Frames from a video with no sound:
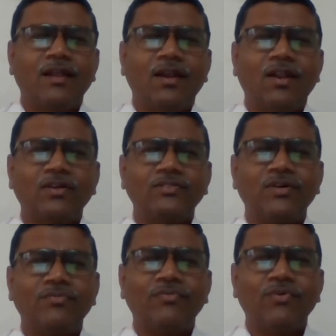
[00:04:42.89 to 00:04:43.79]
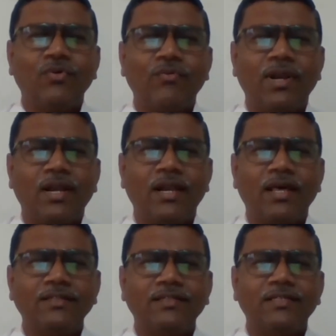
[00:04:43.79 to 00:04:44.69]
Loss of vowel
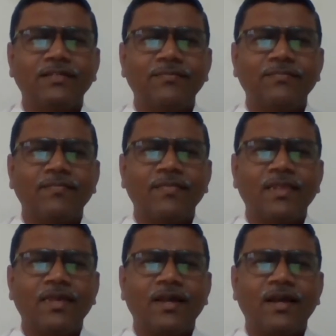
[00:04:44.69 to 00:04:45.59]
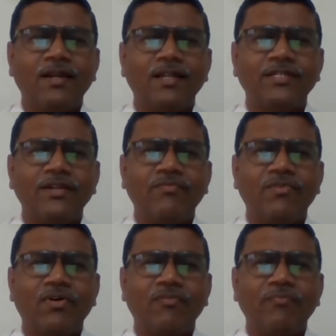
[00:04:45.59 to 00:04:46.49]
length and shift
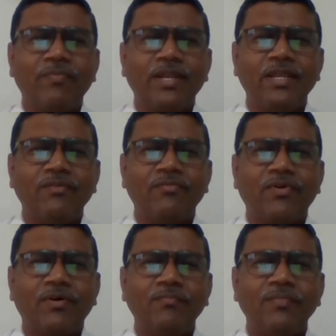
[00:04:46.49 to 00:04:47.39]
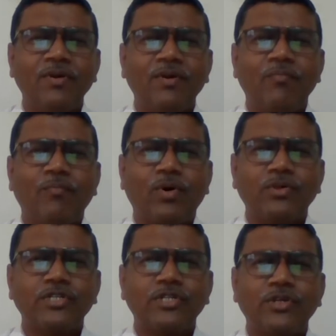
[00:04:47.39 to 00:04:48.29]
of meaning from
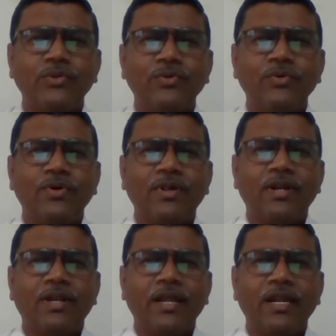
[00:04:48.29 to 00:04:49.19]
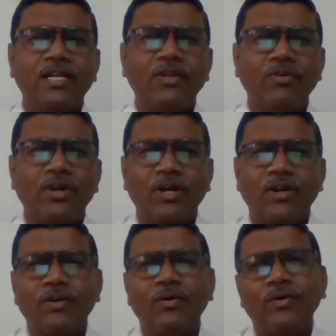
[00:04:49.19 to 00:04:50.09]
positive to negative
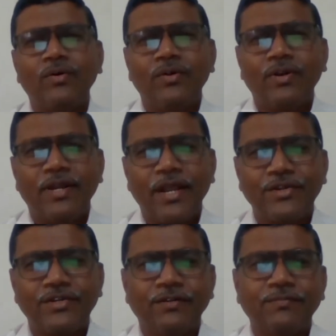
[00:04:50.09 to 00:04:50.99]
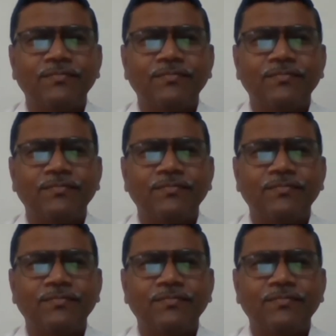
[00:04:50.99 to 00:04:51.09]
connotation.